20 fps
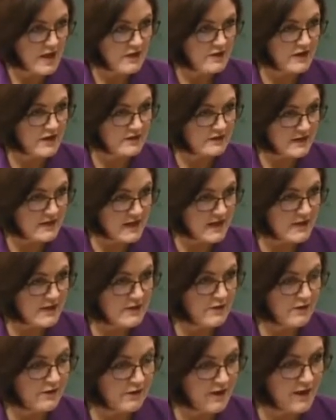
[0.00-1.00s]

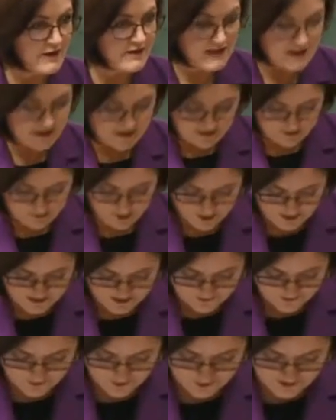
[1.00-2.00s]

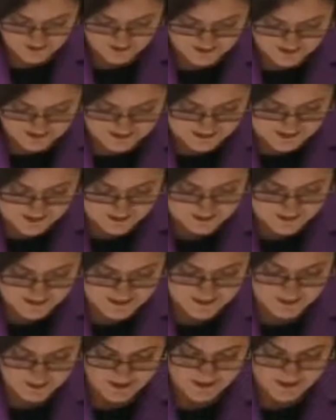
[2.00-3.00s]
Mr Deputy
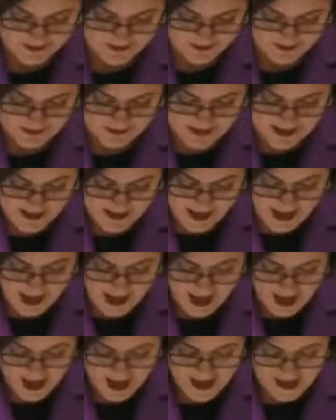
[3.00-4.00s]
Speaker.
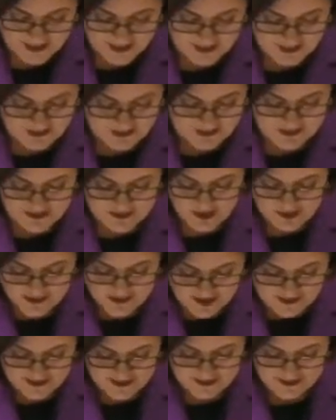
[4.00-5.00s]
And so
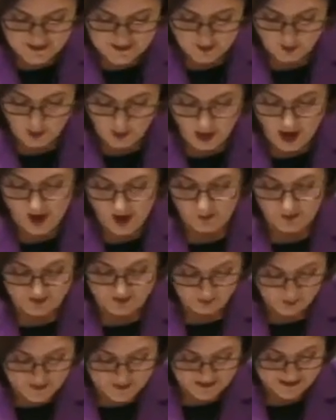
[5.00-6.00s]
that's why we
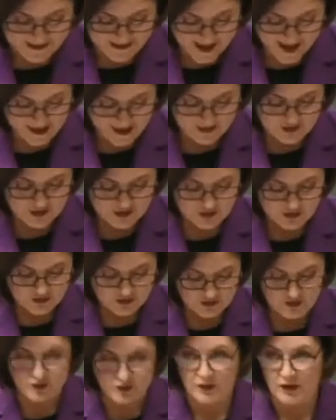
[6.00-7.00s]
really had
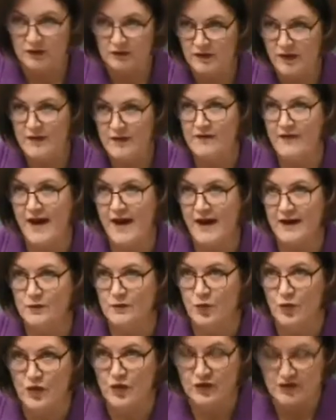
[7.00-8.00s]
to do a lot of hard
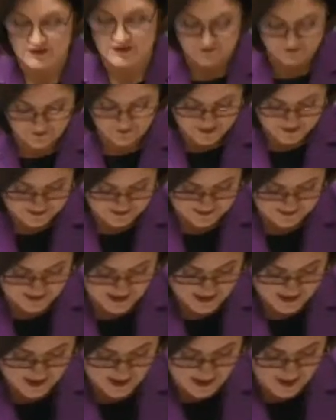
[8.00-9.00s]
work to fix
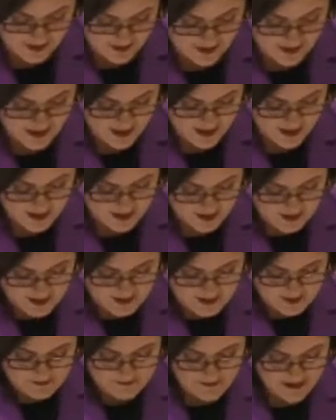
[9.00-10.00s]
the
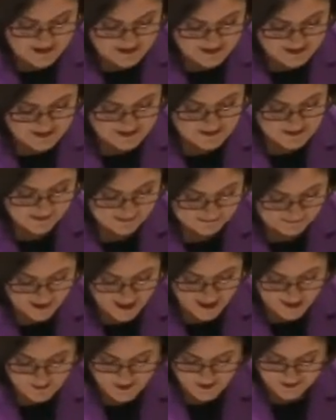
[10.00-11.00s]
mess that
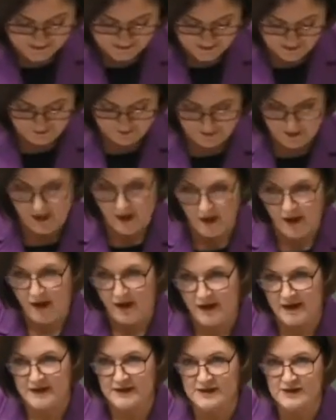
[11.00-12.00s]
Labor left
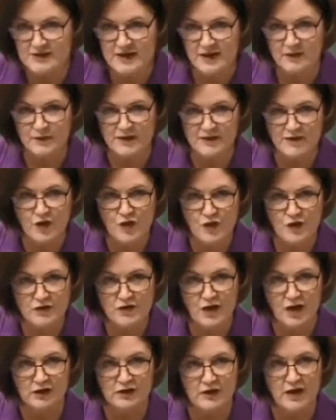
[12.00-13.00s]
behind, and we've heard
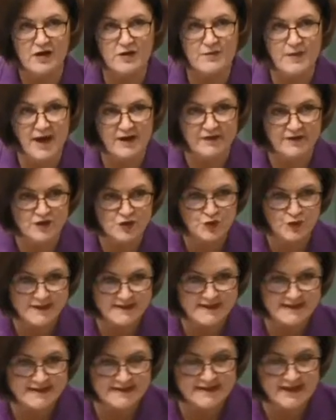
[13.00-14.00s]
a lot about the
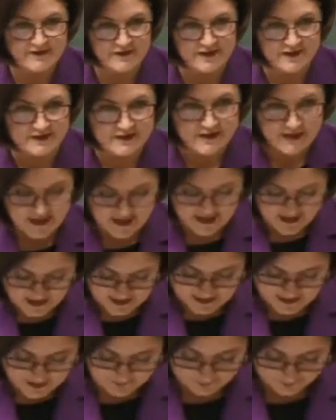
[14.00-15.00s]
27
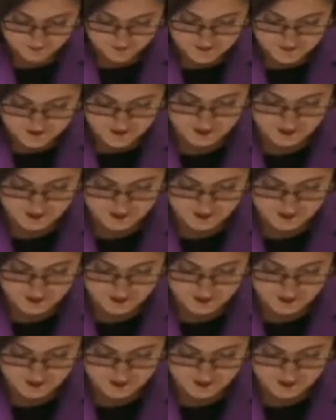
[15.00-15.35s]
different